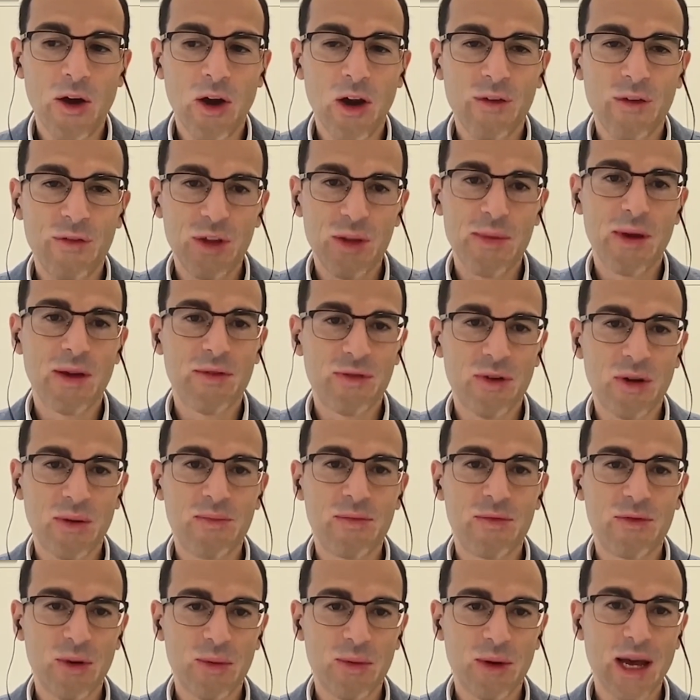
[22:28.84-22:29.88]
Early feedback
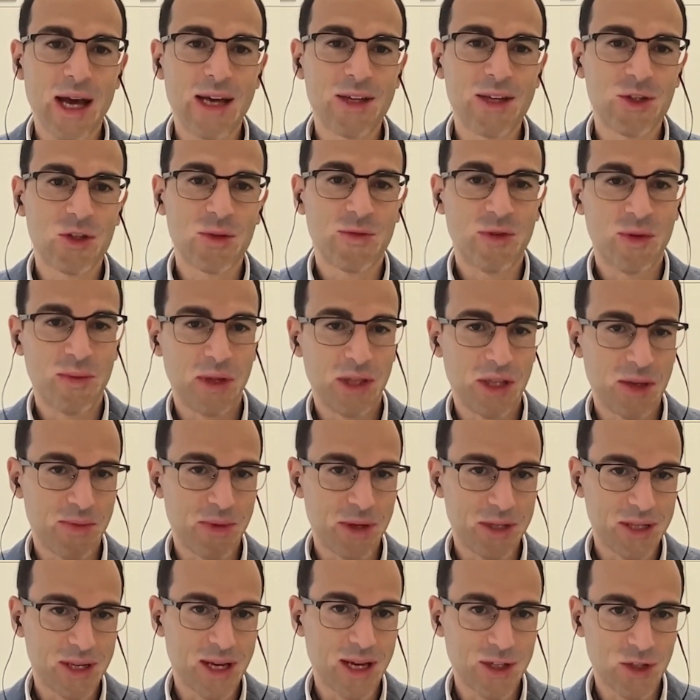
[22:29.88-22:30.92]
from
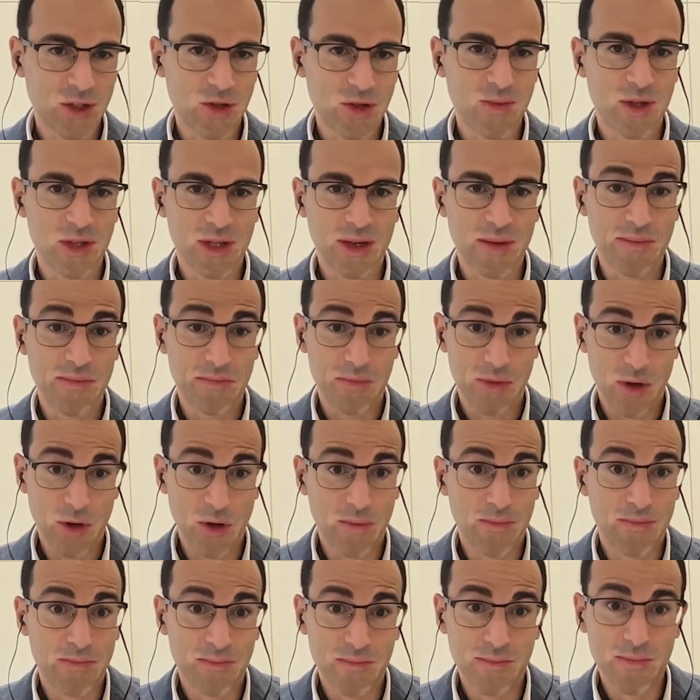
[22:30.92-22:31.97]
enterprise customers are
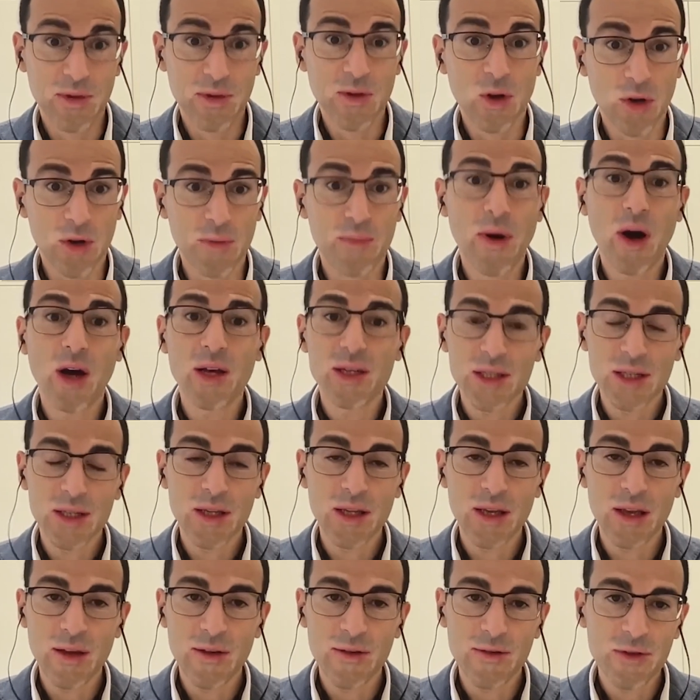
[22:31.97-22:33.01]
look
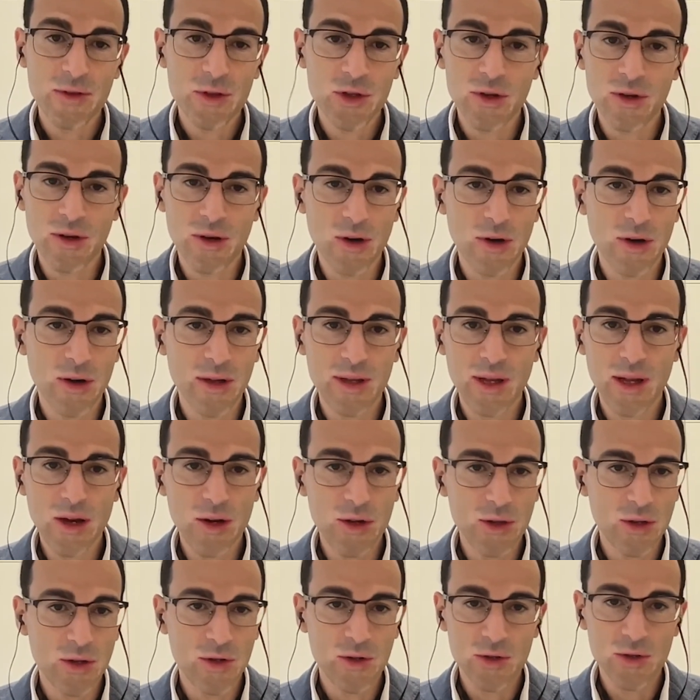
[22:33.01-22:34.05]
positive. So
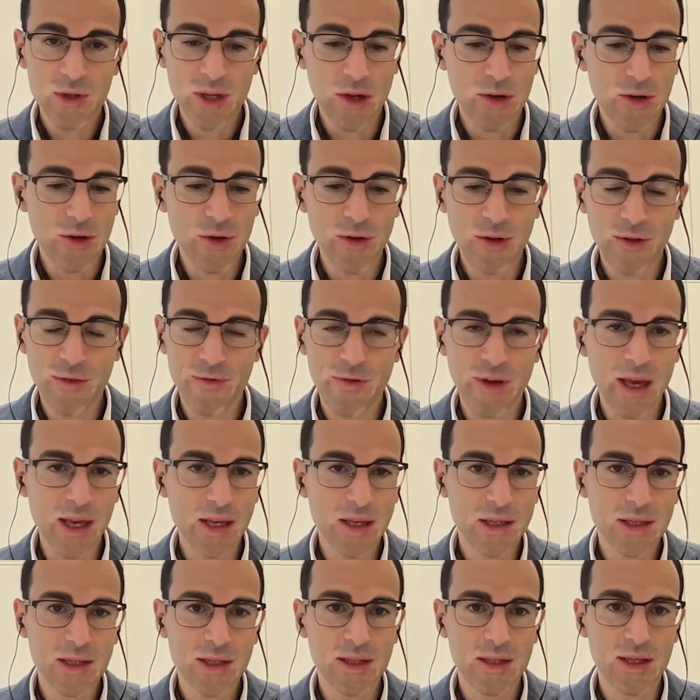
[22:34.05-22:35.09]
those are all
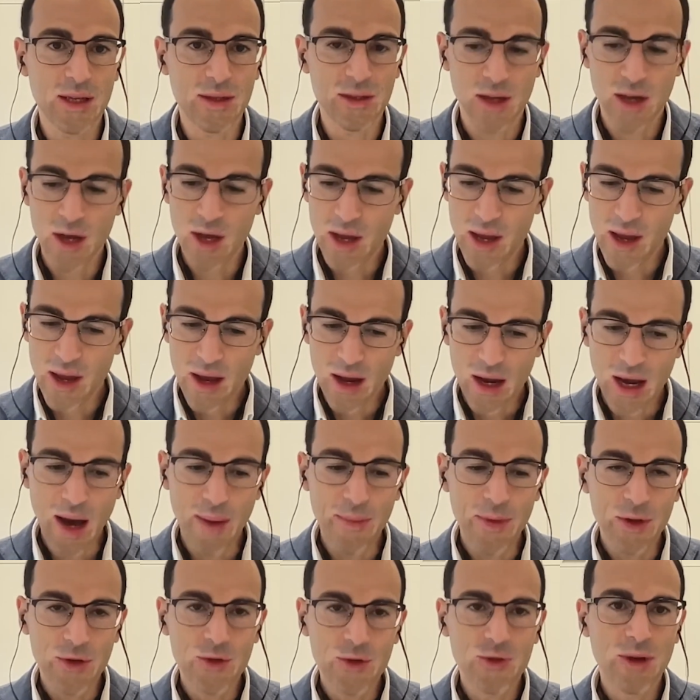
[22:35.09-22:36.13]
things that
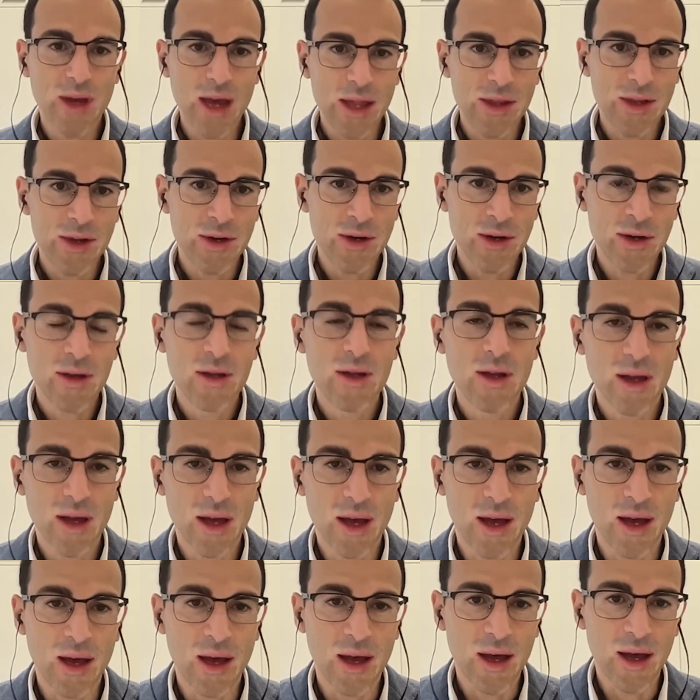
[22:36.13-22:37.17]
coming together
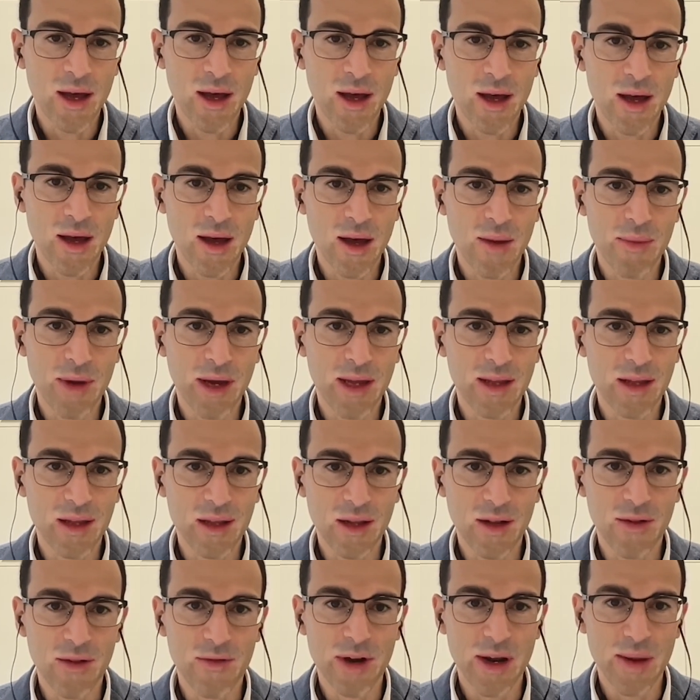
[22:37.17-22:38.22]
make
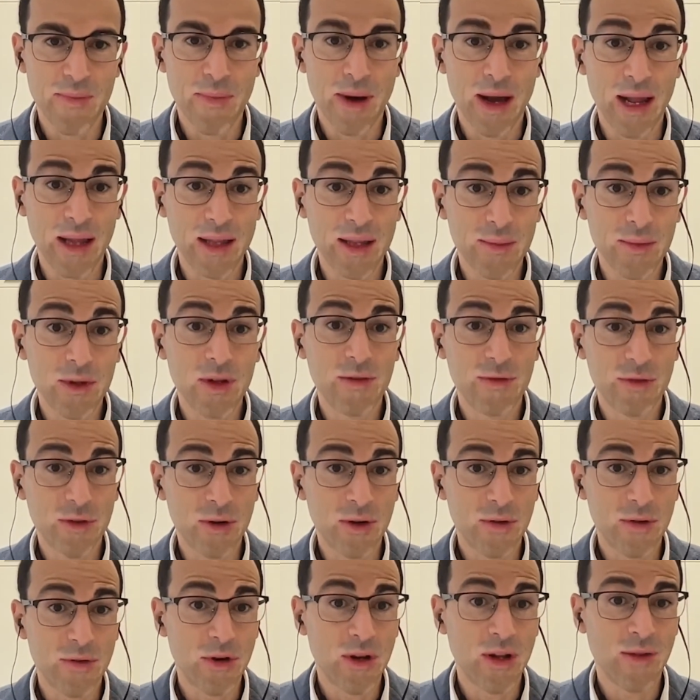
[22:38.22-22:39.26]
them very palatable
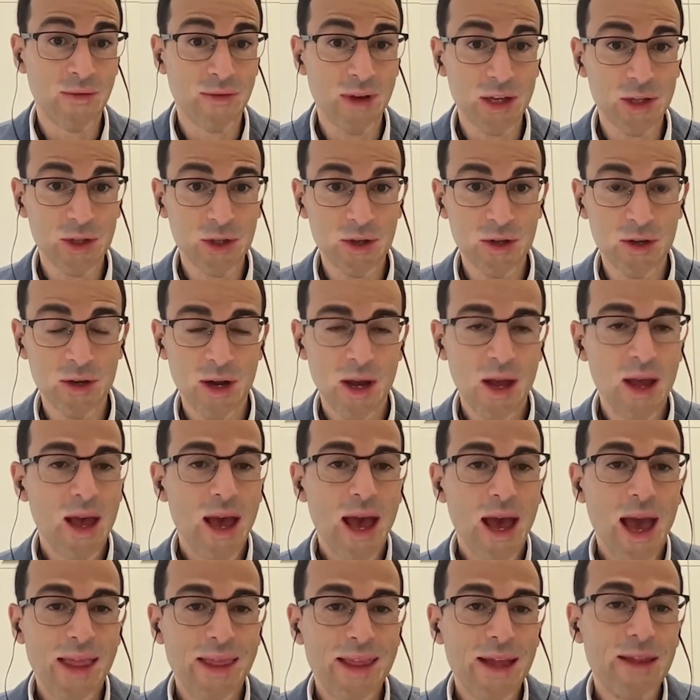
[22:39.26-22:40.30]
for an investor.
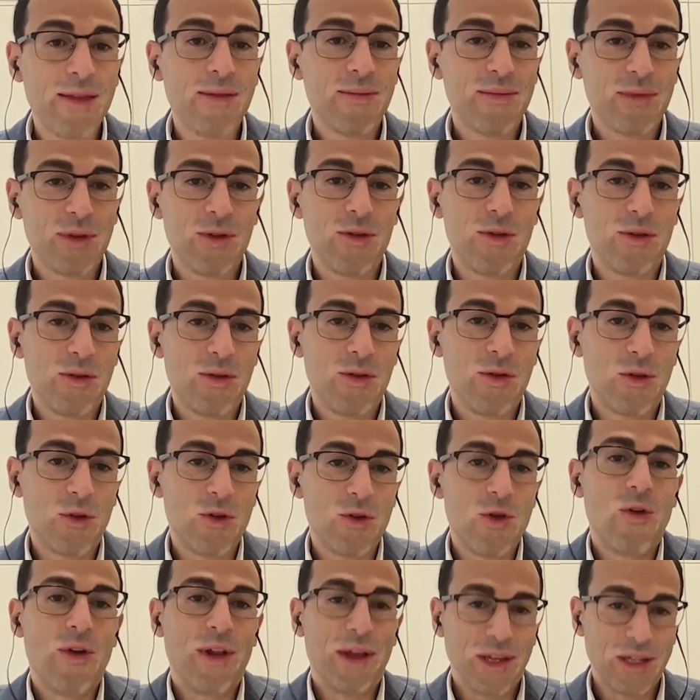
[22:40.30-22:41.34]
And then
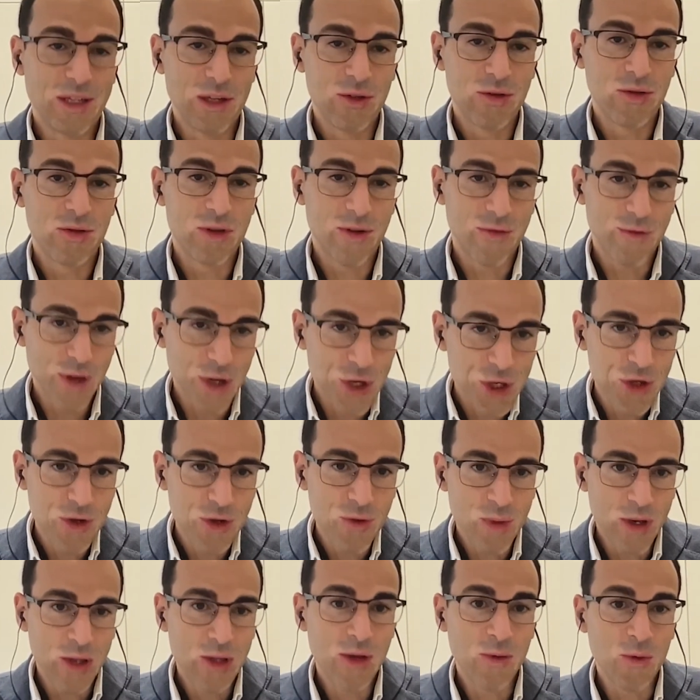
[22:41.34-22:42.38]
you listen to their
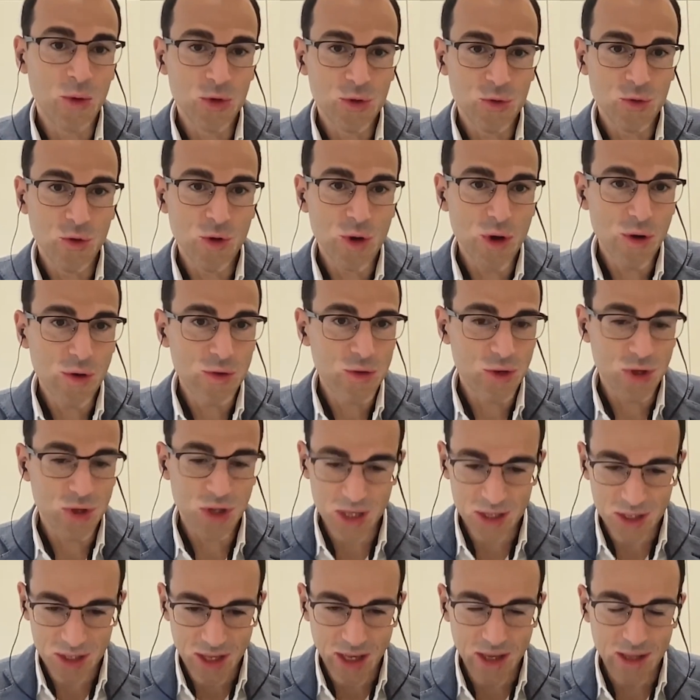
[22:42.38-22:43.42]
vision, where they want to go,
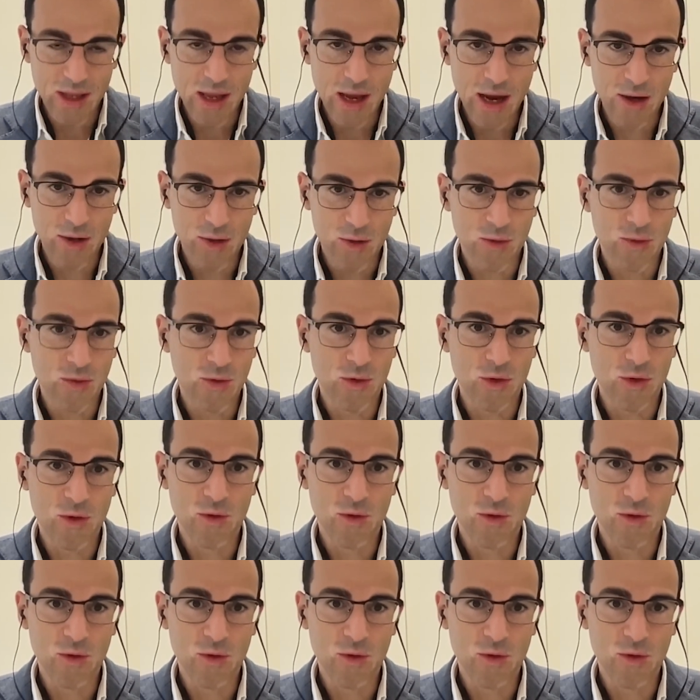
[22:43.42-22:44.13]
not just stick there